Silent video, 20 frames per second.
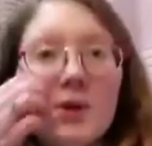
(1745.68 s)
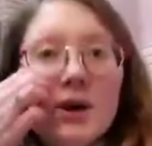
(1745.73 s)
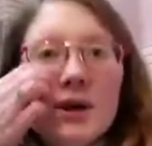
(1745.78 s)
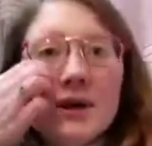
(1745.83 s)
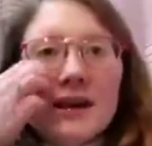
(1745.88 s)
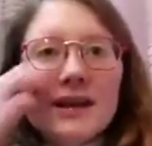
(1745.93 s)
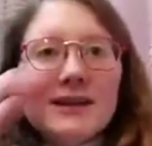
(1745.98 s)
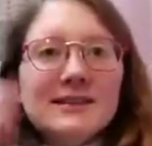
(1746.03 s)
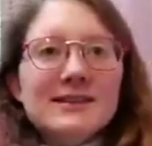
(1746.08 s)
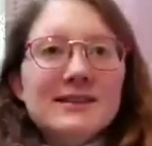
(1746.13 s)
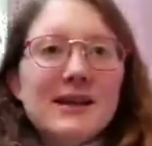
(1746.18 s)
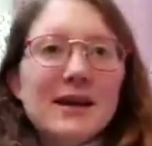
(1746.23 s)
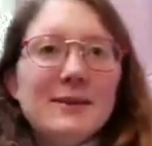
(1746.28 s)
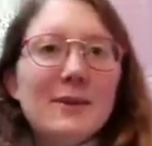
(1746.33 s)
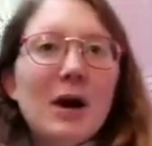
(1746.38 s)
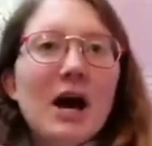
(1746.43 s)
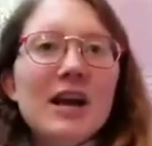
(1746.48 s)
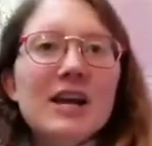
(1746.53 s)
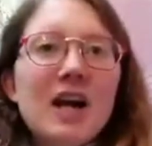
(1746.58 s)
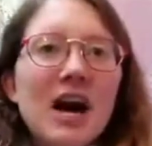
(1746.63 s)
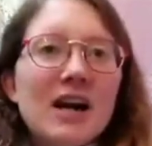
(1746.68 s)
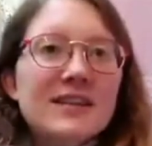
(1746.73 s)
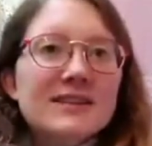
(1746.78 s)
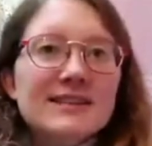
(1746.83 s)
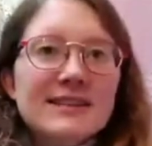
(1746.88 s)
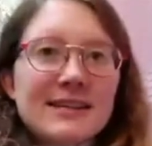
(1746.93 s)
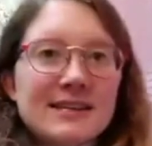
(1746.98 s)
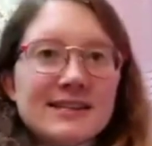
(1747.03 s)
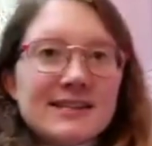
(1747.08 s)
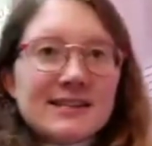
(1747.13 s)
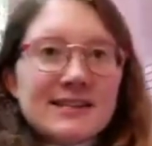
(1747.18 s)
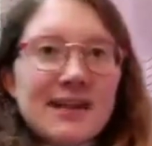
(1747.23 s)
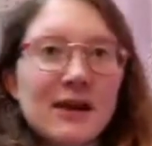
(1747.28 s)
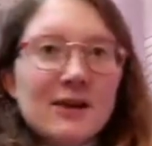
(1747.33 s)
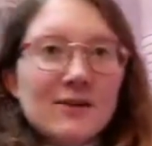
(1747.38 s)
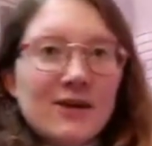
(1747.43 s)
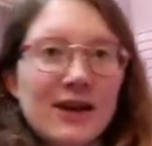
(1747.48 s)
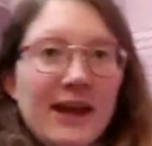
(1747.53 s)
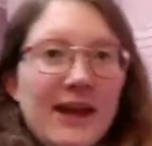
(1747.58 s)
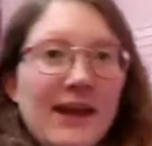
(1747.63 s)
last time. I can't sit
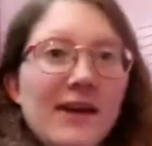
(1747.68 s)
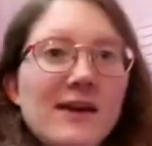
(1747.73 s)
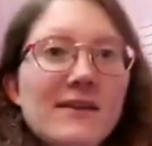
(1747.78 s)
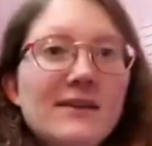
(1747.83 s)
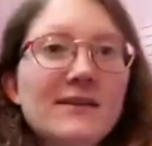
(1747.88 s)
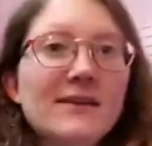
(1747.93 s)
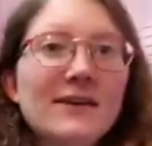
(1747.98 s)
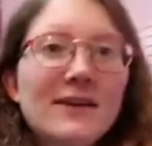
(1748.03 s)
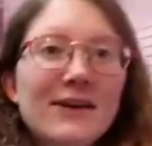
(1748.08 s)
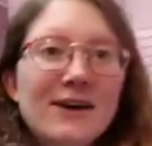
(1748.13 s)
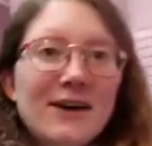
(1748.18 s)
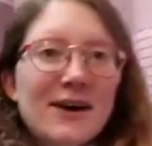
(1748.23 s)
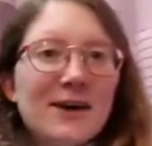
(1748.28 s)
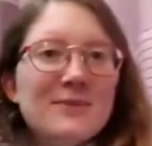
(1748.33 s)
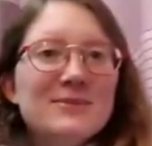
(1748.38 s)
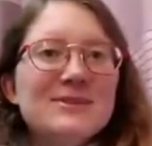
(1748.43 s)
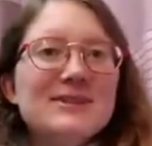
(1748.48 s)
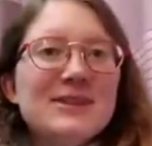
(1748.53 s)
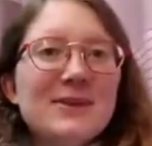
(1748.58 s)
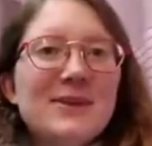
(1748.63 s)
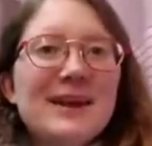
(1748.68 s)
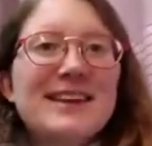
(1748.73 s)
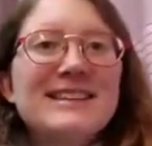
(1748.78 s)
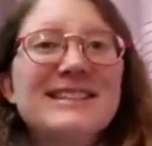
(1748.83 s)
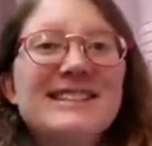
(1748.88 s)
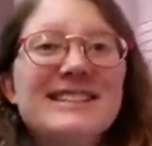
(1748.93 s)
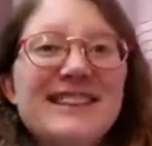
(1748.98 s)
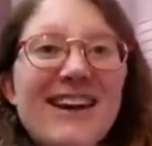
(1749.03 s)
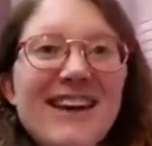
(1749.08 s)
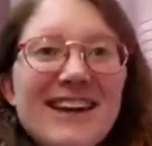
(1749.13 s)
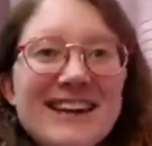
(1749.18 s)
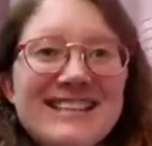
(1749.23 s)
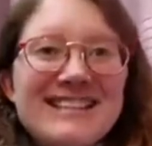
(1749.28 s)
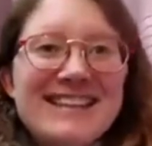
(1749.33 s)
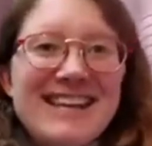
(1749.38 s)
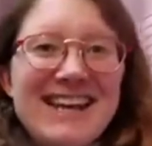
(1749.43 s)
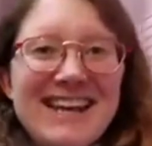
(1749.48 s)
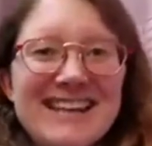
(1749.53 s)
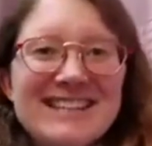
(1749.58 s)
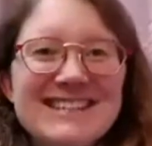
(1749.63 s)
still here. I'm so
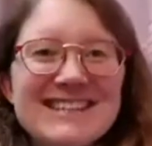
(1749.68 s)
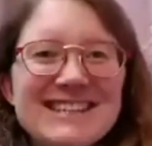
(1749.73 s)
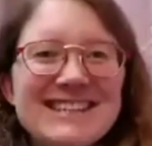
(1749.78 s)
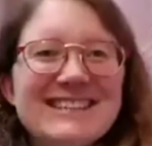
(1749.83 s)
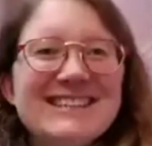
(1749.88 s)
excited.